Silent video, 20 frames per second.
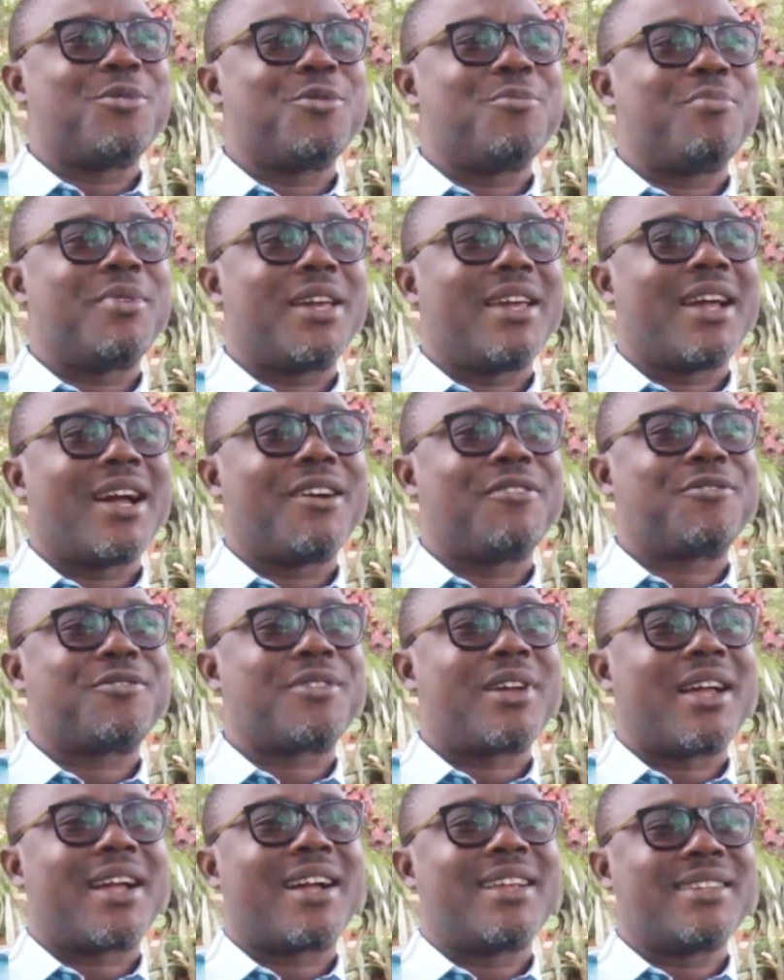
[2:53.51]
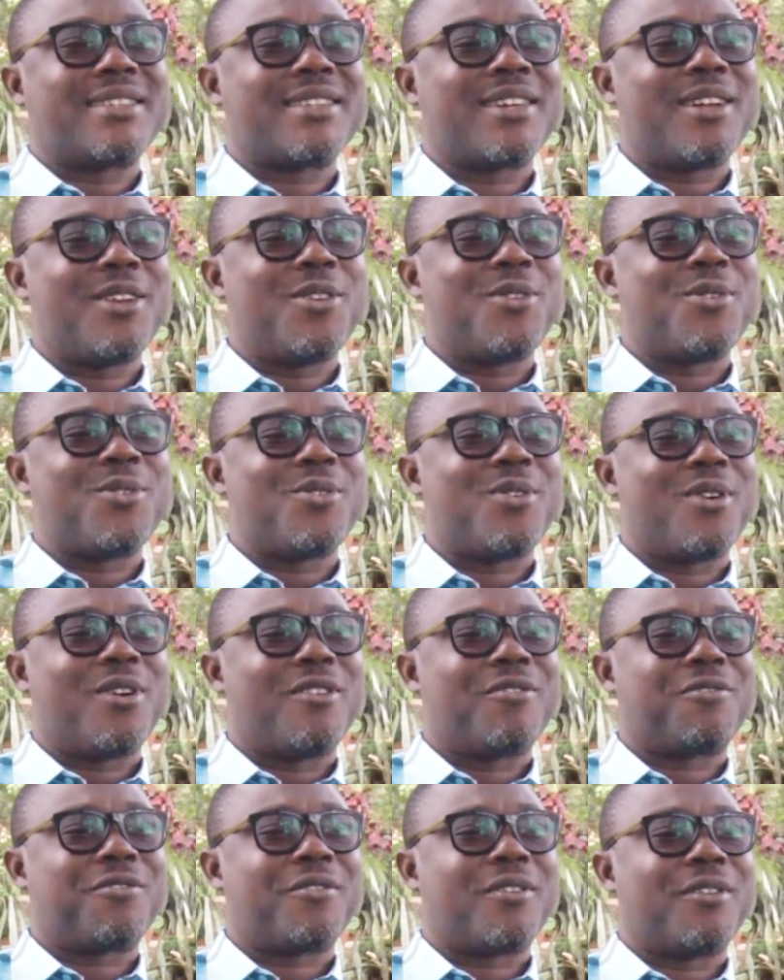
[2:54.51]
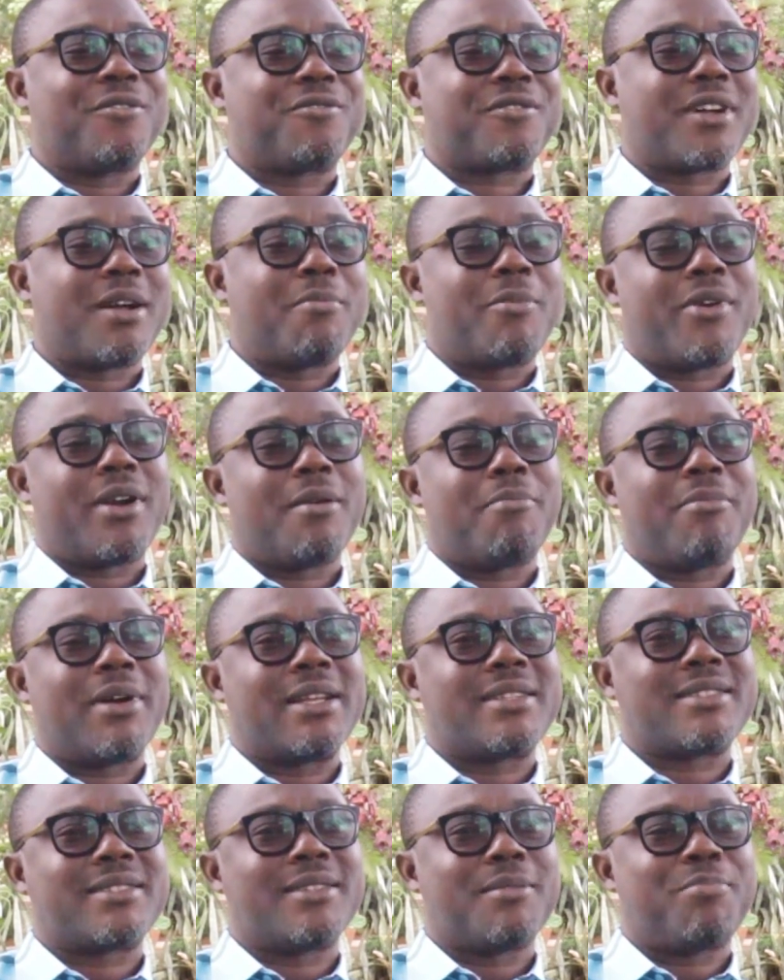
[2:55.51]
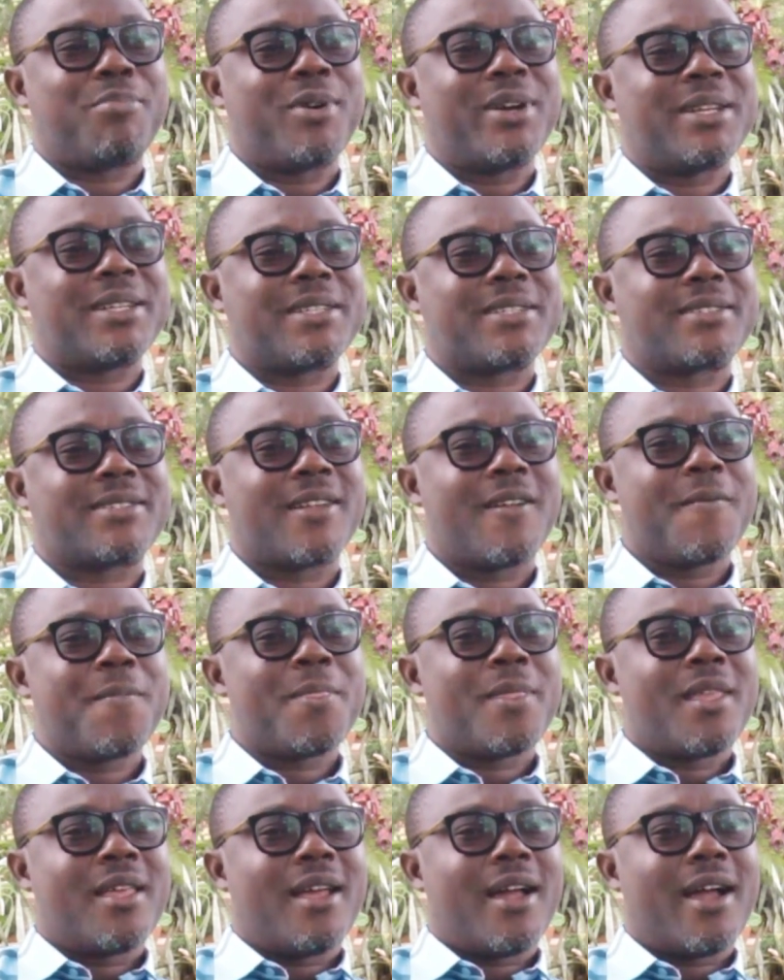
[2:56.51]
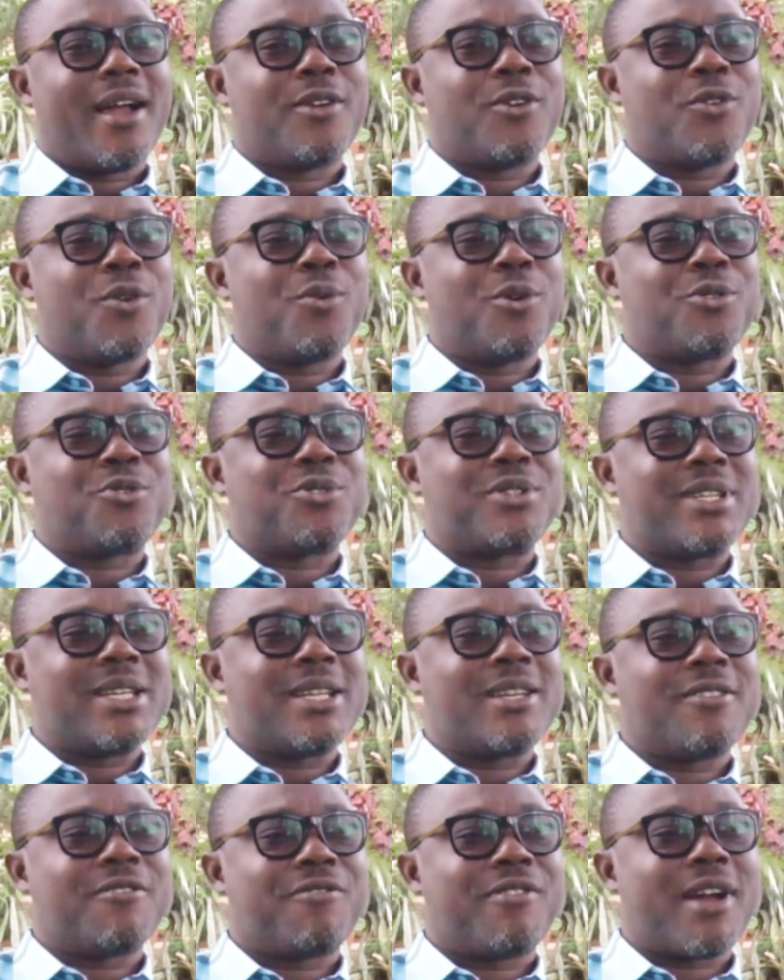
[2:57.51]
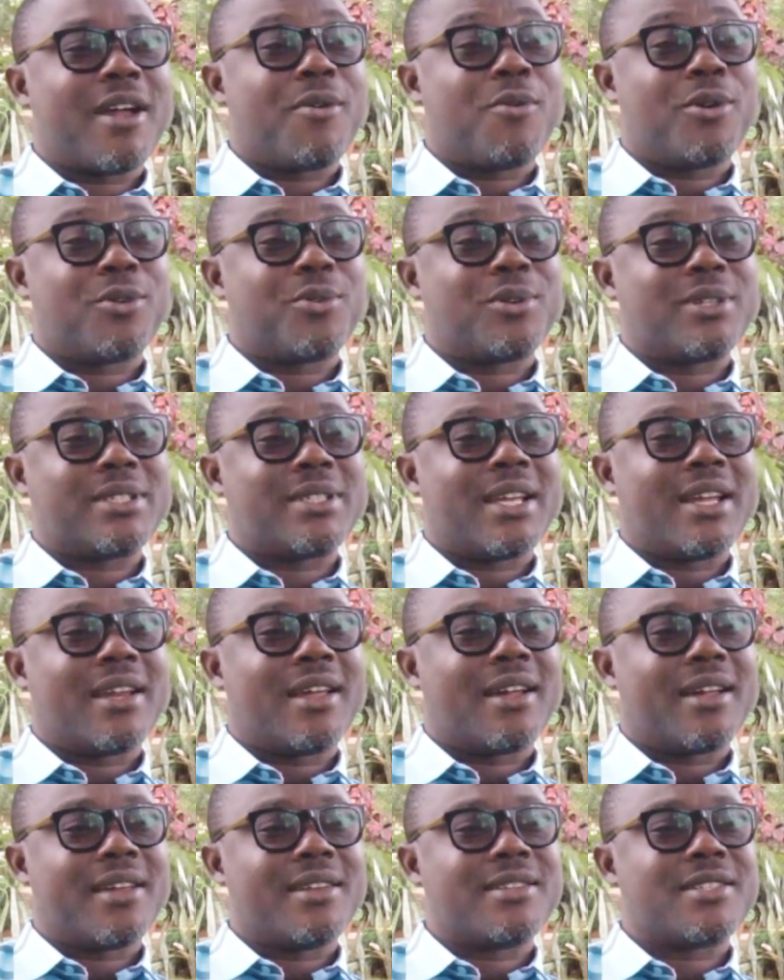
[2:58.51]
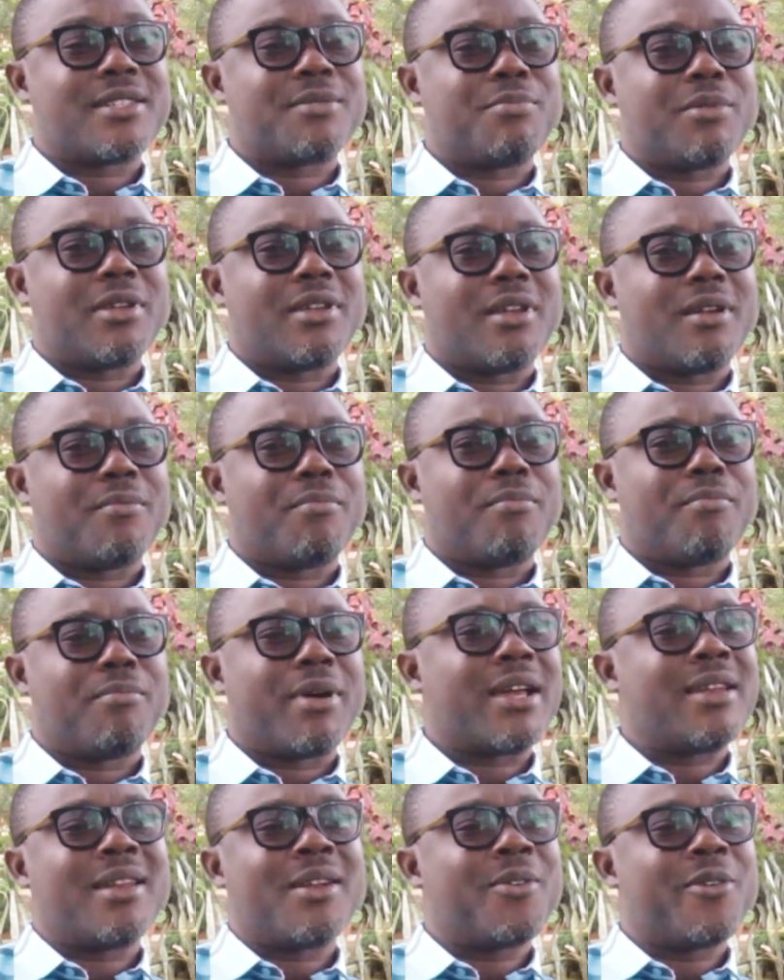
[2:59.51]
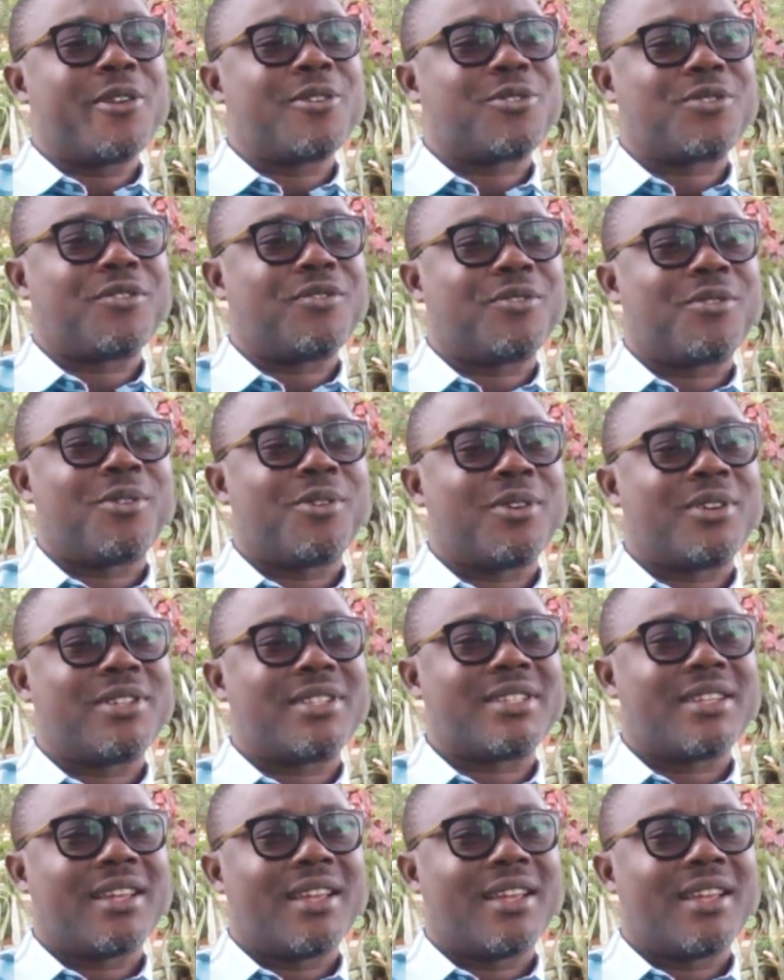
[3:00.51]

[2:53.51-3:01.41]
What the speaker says: may have to... I can tell you off camera, but the point is, I do not want to dignify what was done against me. By the grace of God,